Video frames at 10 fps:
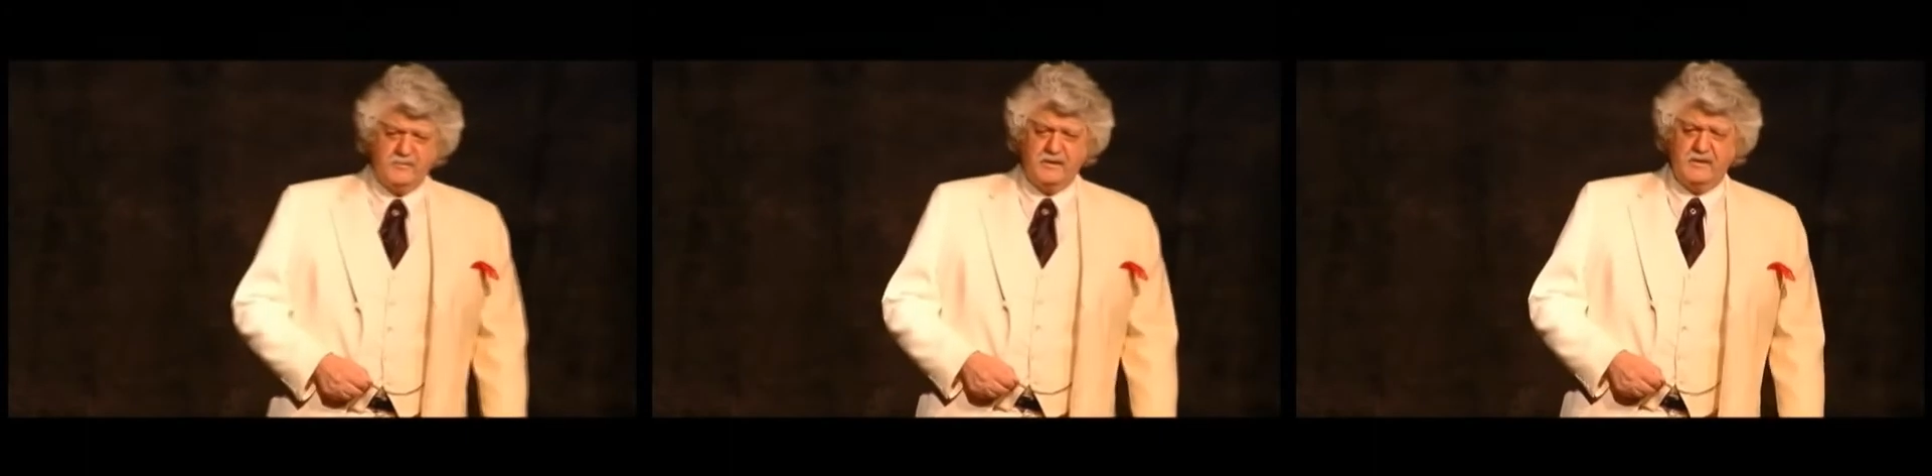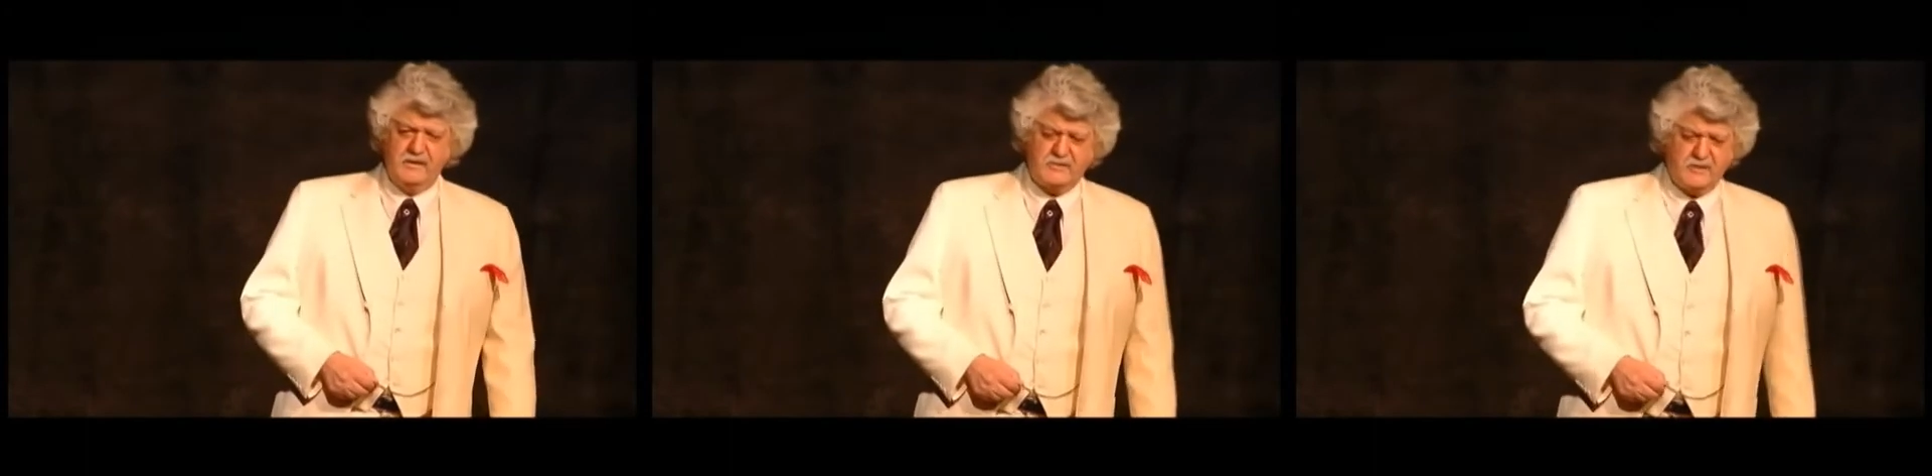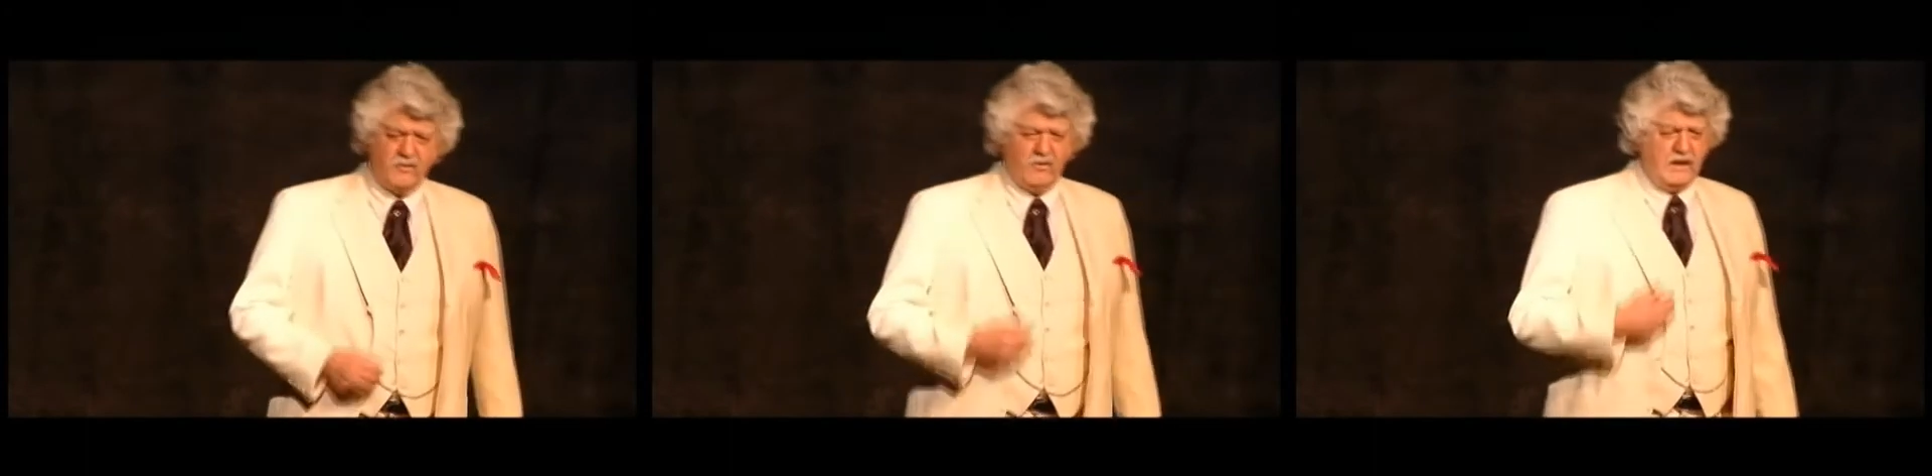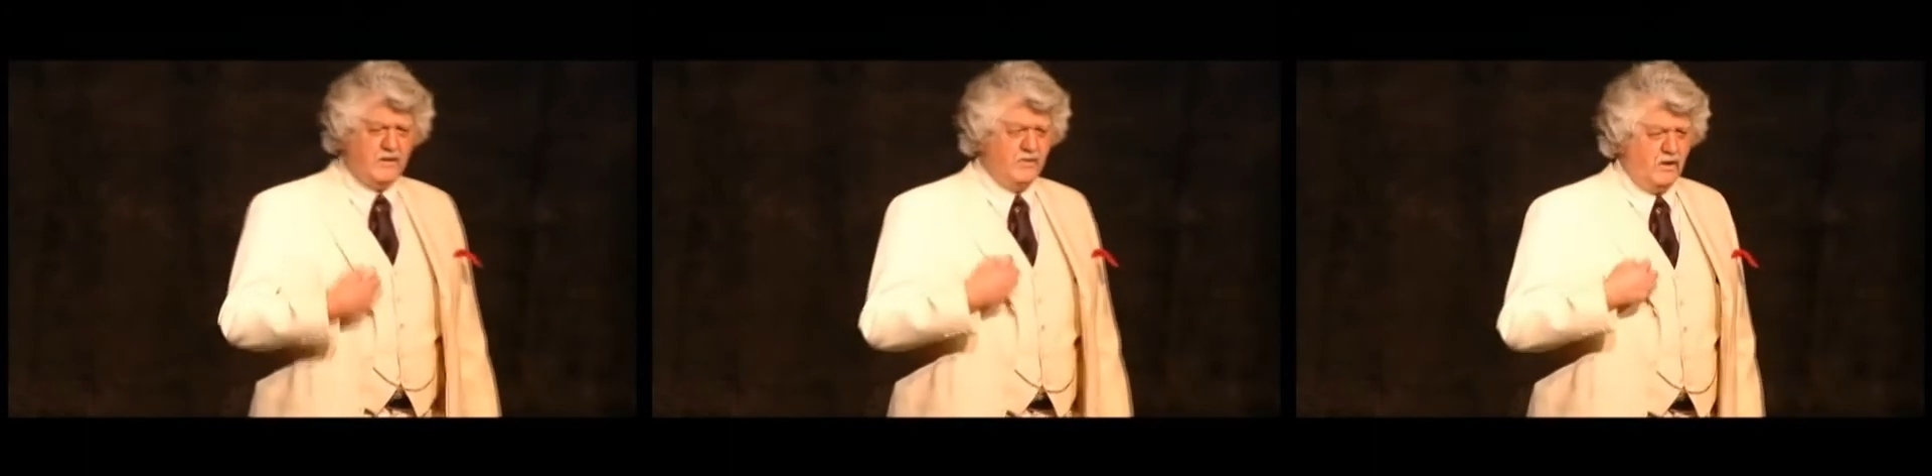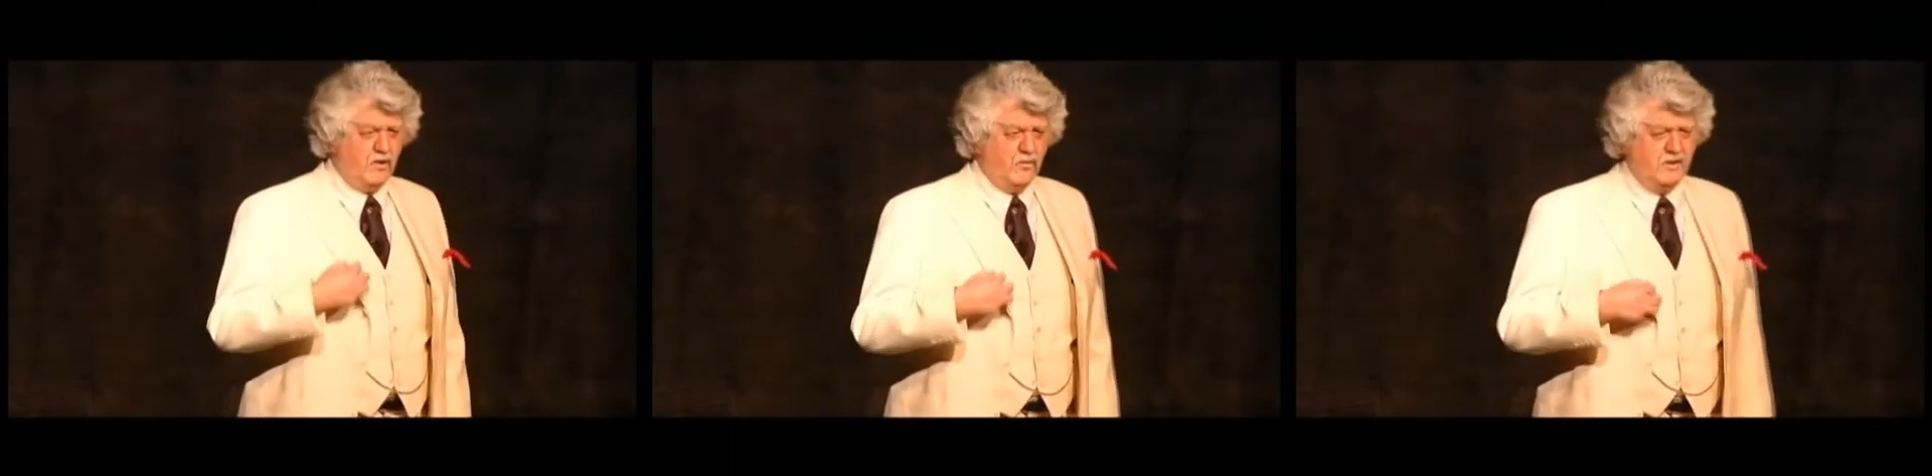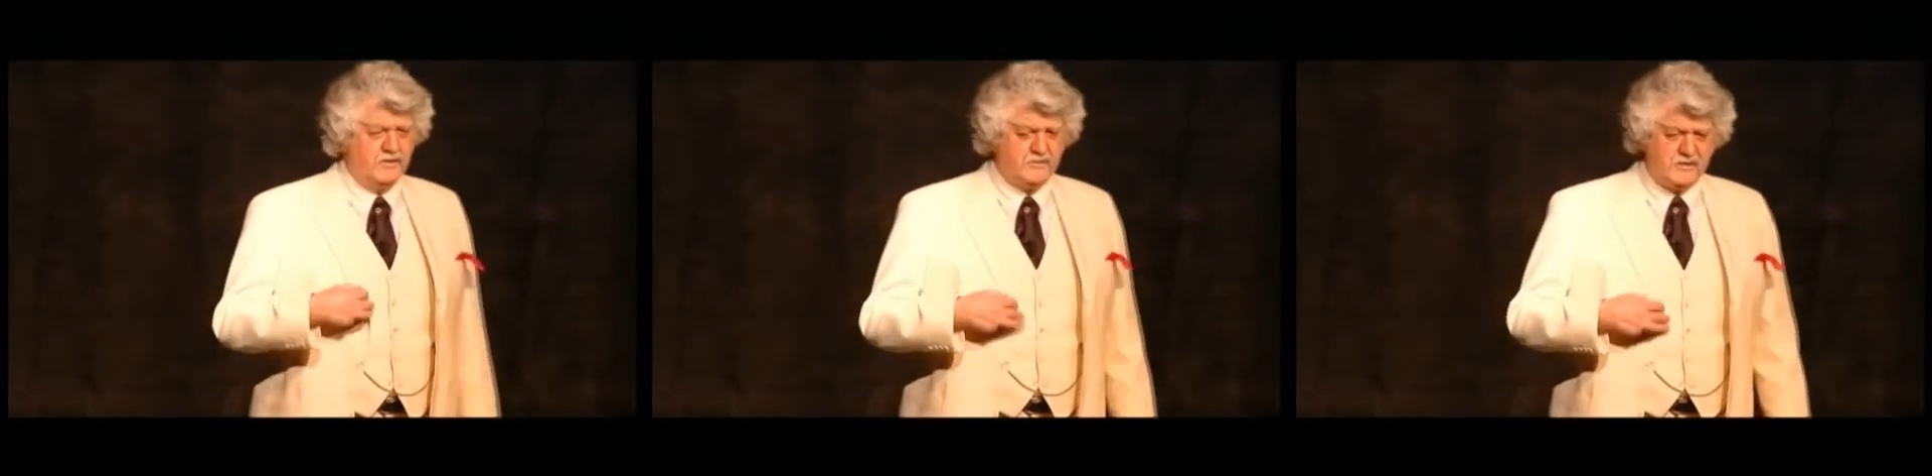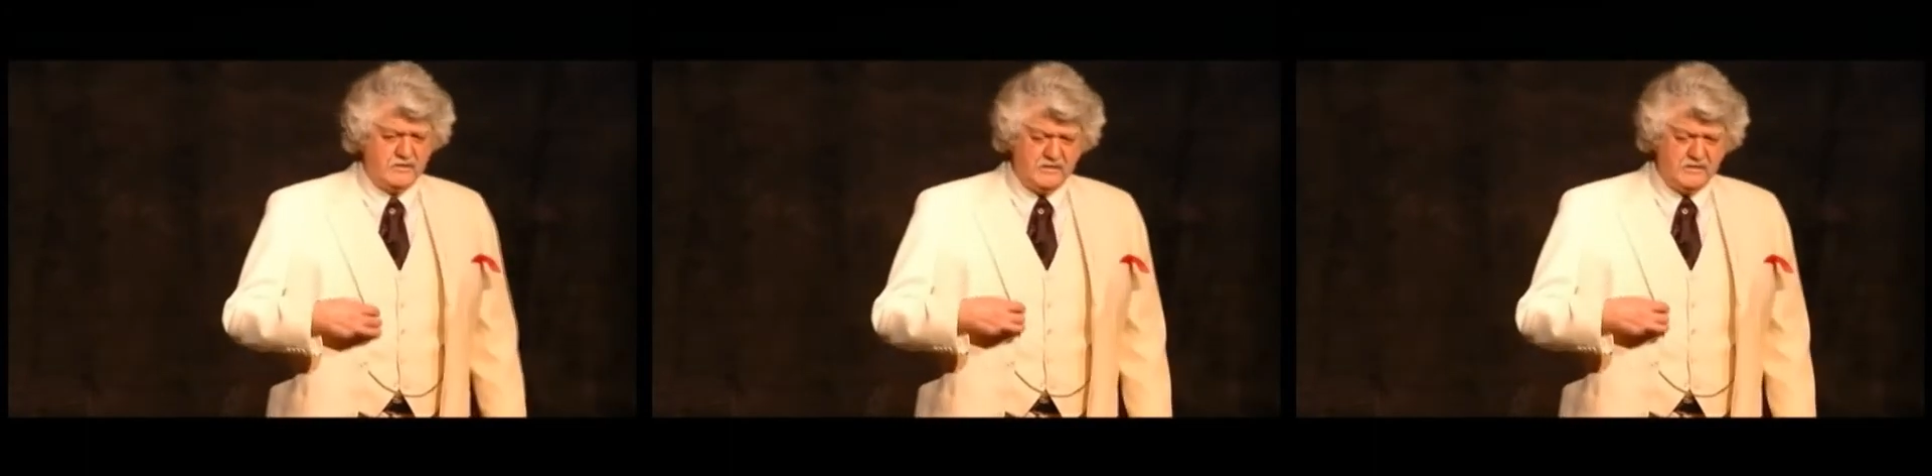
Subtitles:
me, they say, "Why do you always